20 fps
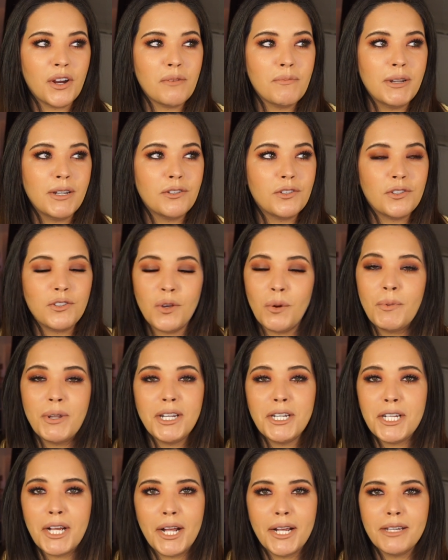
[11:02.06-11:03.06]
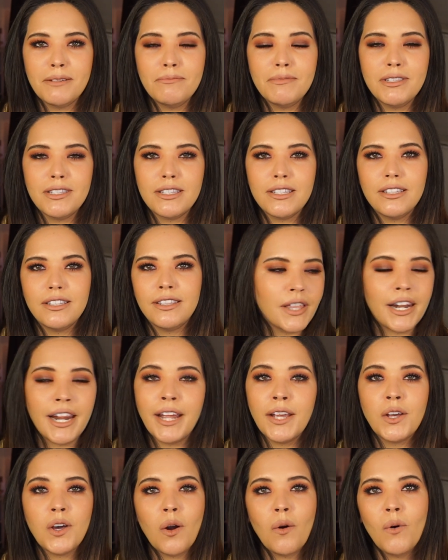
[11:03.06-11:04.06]
have been so many times that
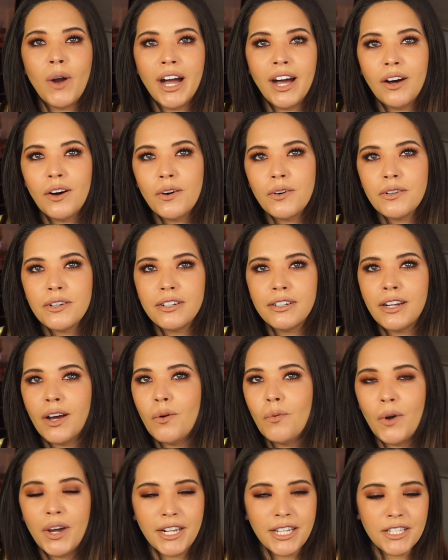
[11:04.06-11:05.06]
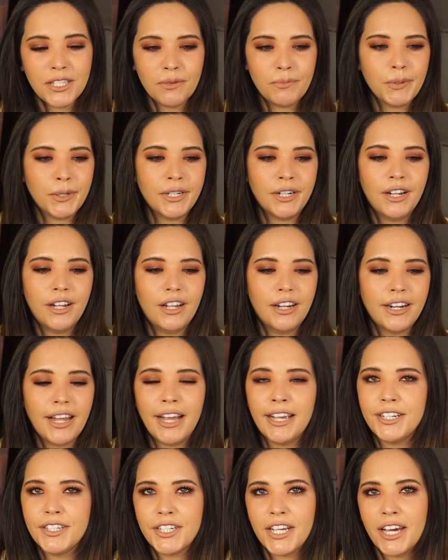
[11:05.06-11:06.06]
I go out not wanting to put on
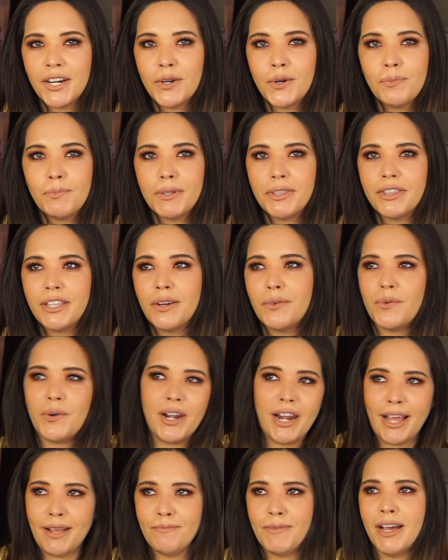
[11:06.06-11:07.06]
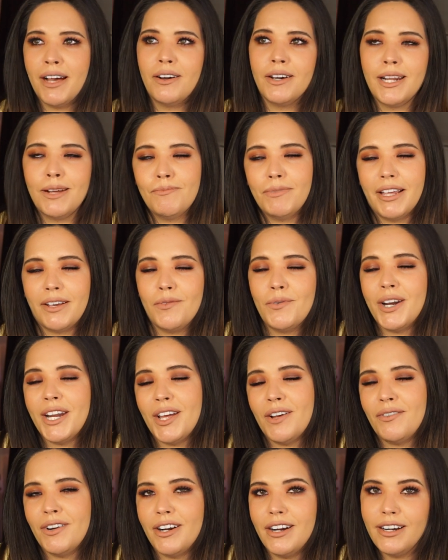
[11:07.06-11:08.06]
eyeshadow, but then when I'm out, I'm like,
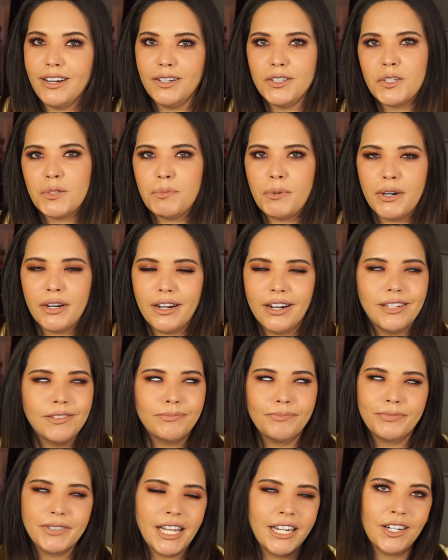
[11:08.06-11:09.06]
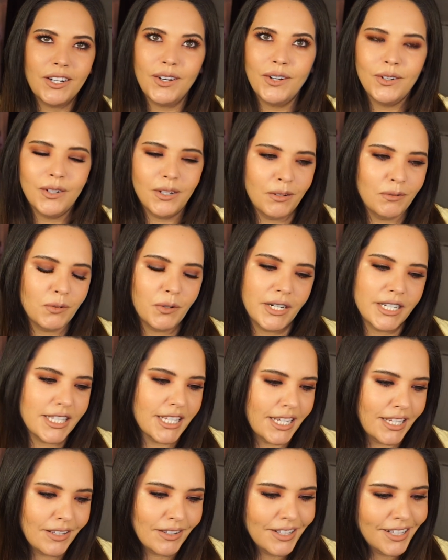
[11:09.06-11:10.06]
whatever, and I'll just put it on. I know, I'm
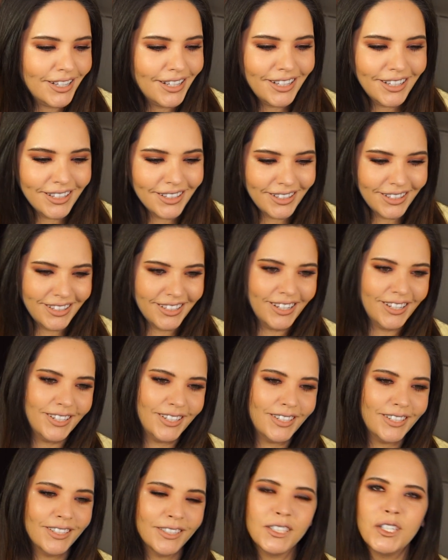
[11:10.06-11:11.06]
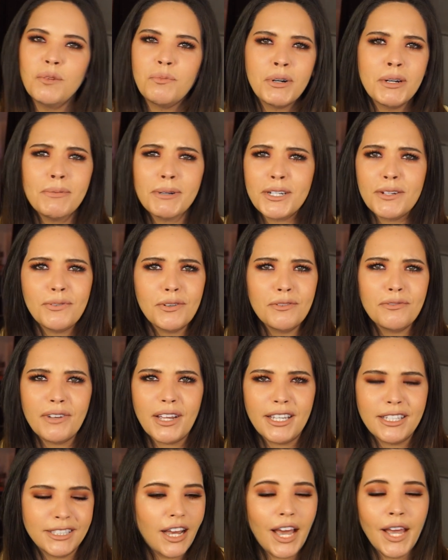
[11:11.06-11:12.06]
crazy. So pretty much a full
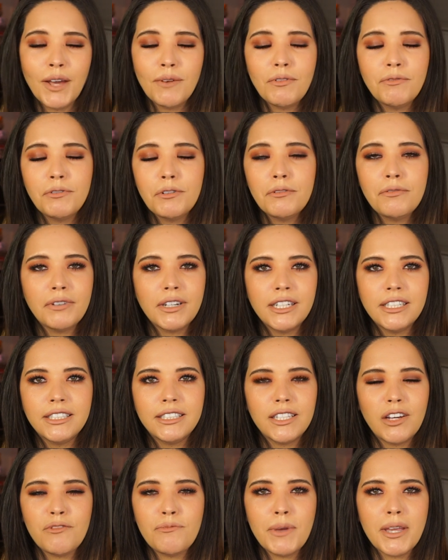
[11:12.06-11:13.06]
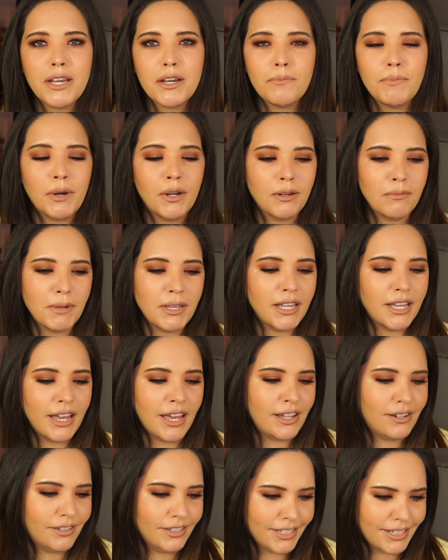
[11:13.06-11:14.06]
face. I have a full face of makeup on me
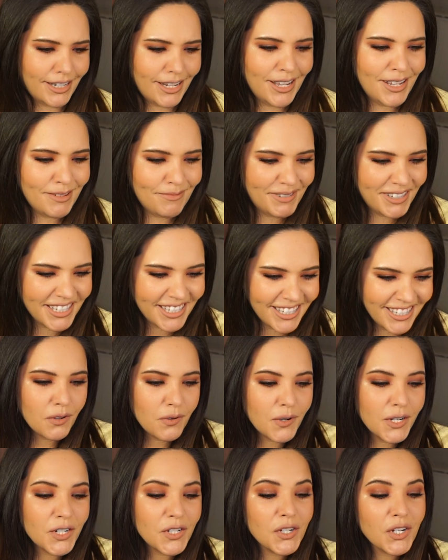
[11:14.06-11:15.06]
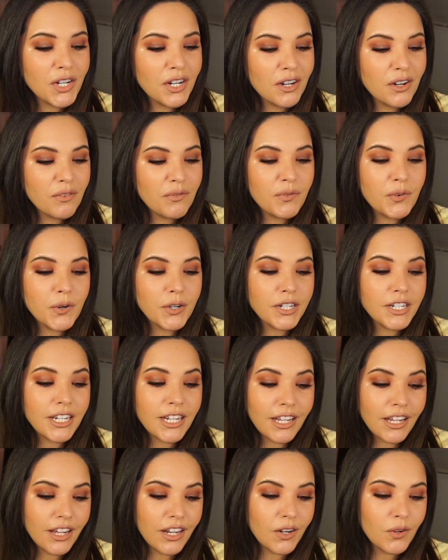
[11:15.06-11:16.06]
at all times. Question
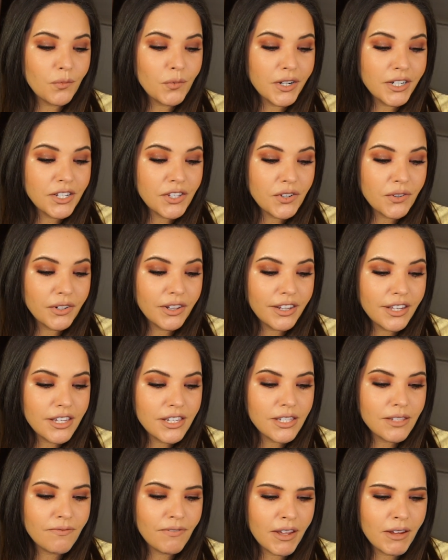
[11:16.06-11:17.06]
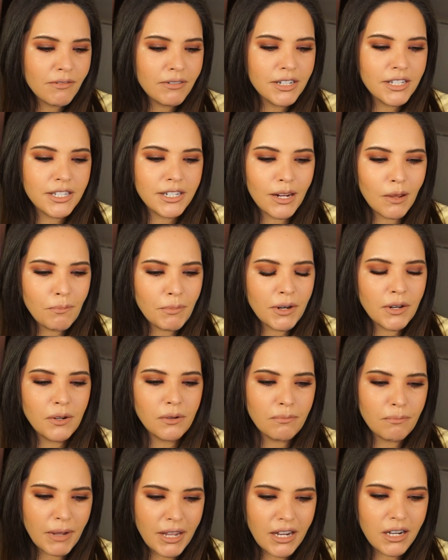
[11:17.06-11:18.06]
14. What is your least favorite step in
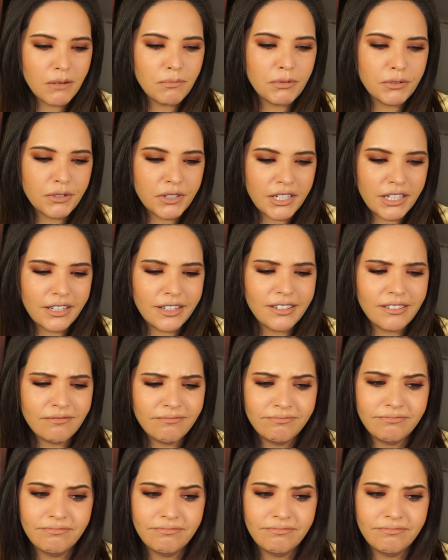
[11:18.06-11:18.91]
your makeup routine?